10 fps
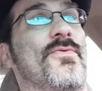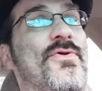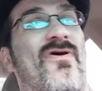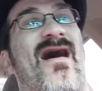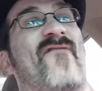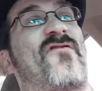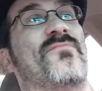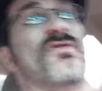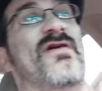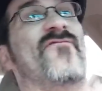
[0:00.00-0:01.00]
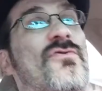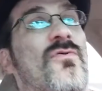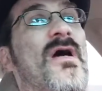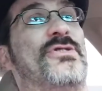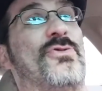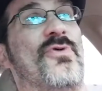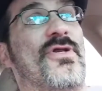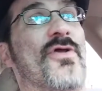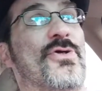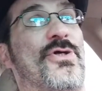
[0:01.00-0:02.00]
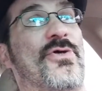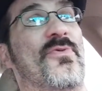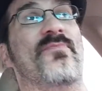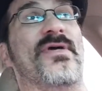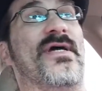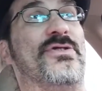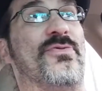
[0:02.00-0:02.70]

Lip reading: You have to believe in the rights of another human being